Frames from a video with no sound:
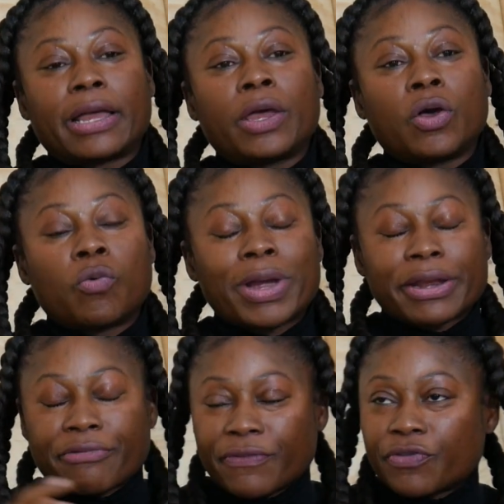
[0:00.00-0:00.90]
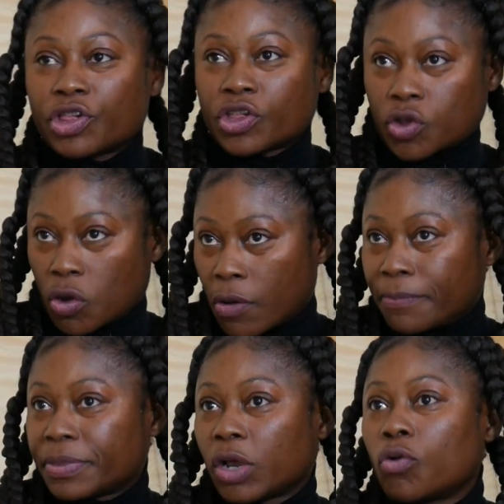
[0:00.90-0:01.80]
When the refugees
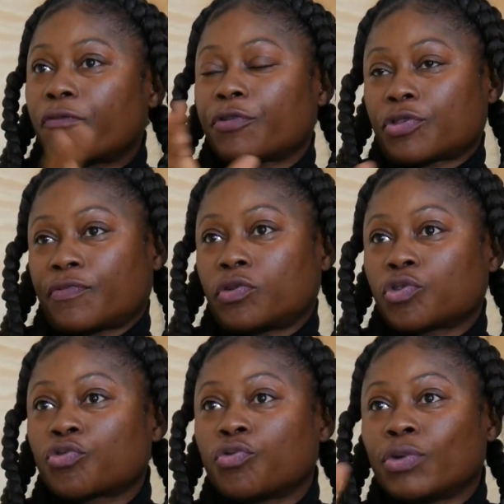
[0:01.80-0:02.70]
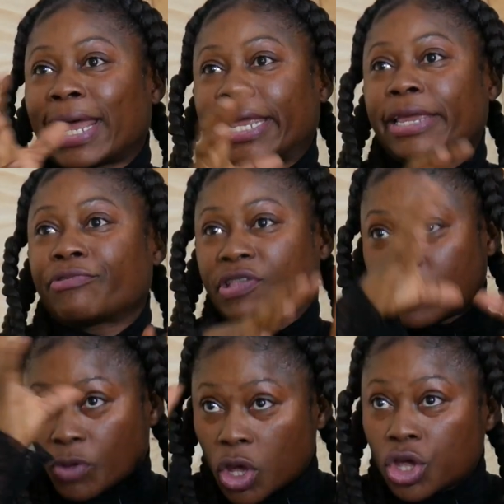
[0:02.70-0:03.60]
come, they go first of all to like a
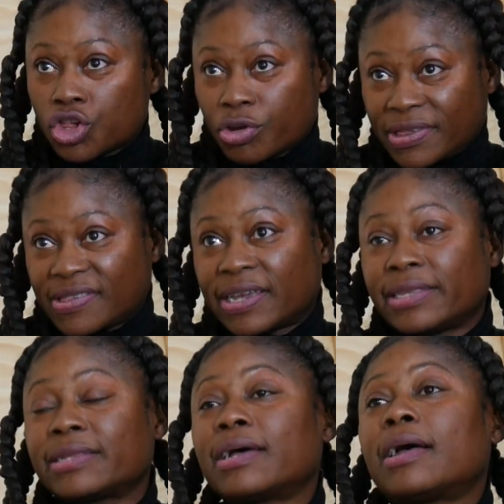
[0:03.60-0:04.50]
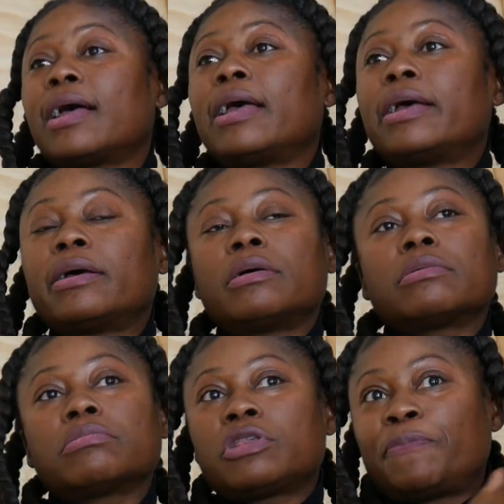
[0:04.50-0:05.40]
reception center.
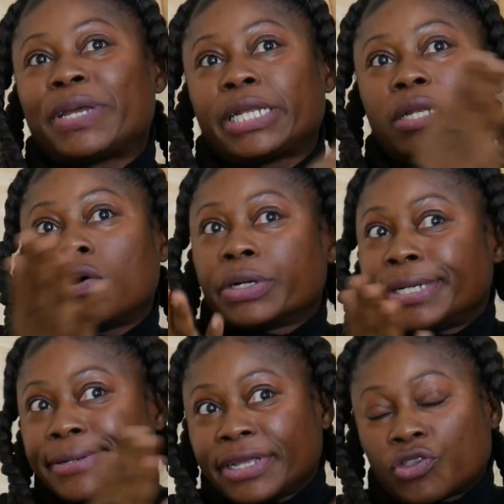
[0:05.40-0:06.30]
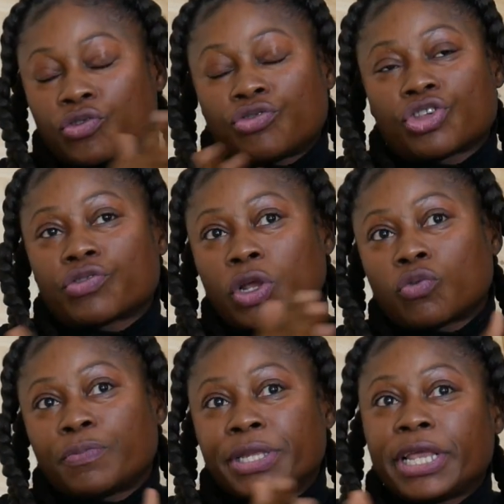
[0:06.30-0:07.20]
Depending on the situation, they could be